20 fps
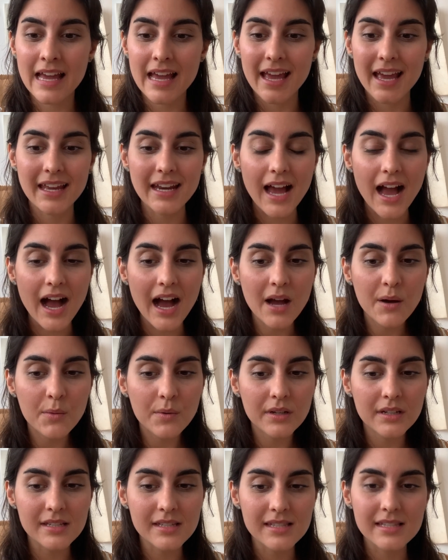And I
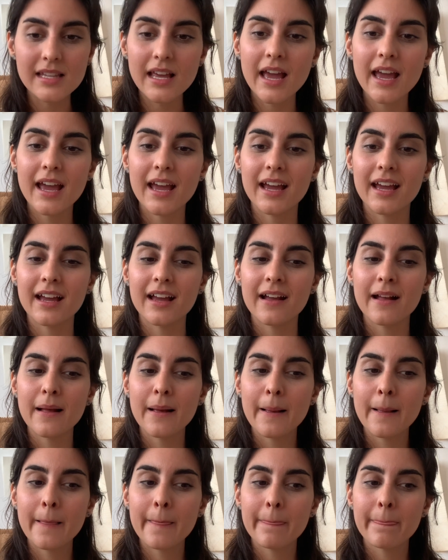want to say,
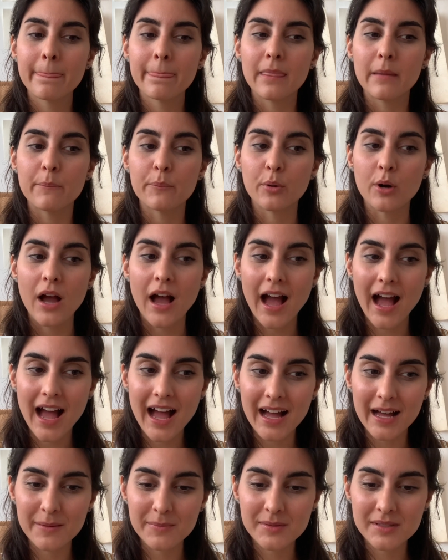
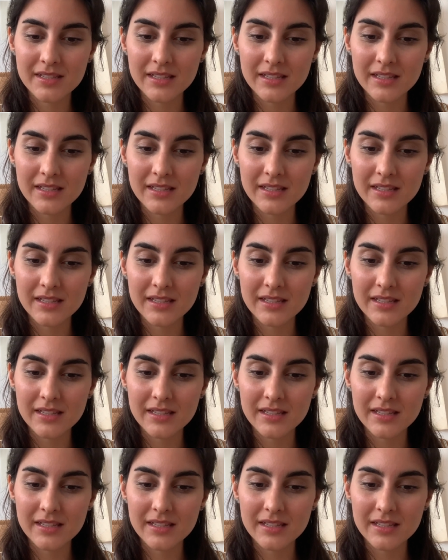perhaps